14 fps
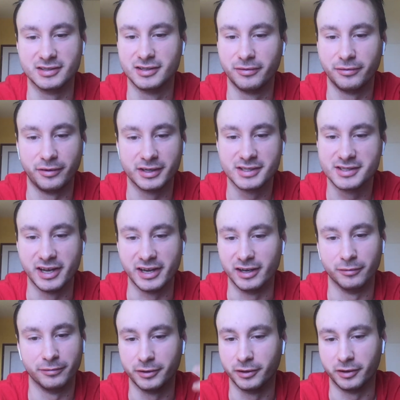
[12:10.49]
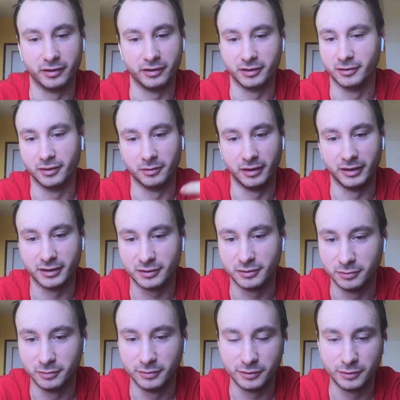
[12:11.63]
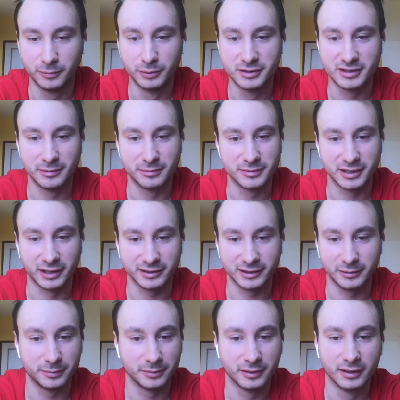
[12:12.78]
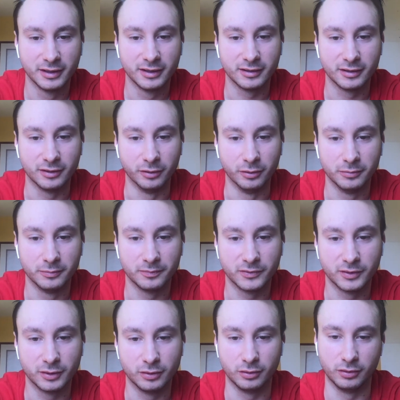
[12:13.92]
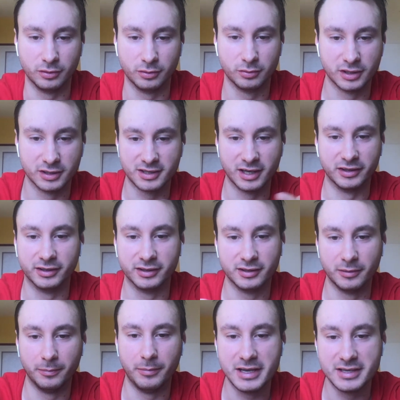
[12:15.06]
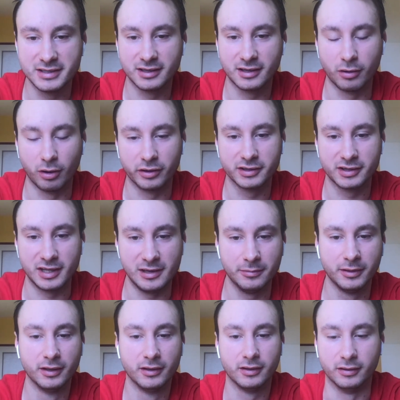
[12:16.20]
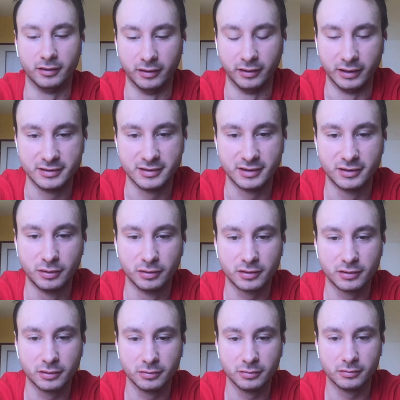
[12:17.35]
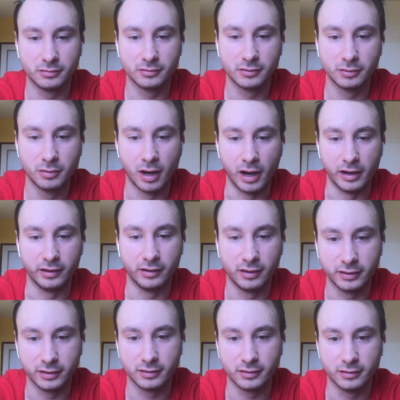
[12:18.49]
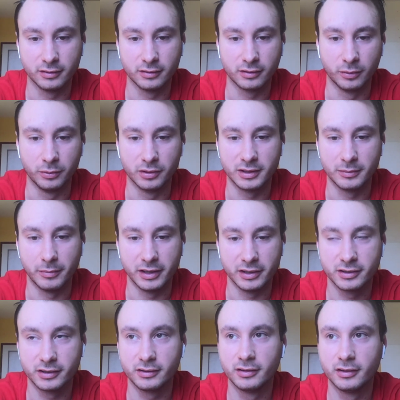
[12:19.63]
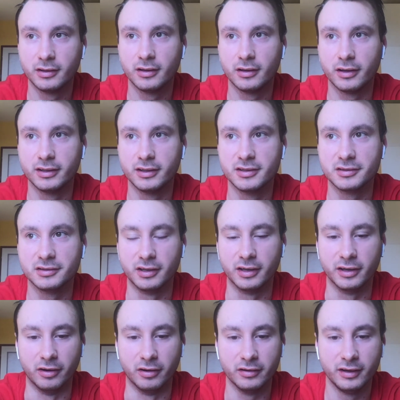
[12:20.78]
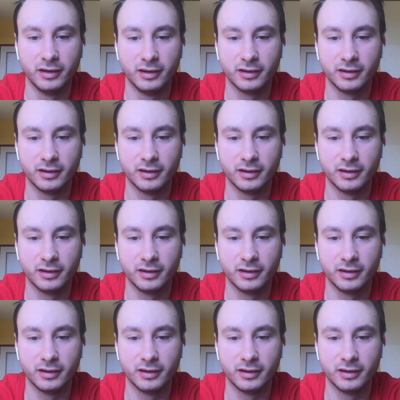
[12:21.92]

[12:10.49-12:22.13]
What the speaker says: It's the first day of your, like new bootstrap startup. You just gathered the basic core team. Is it good to hire like a community manager like this early on?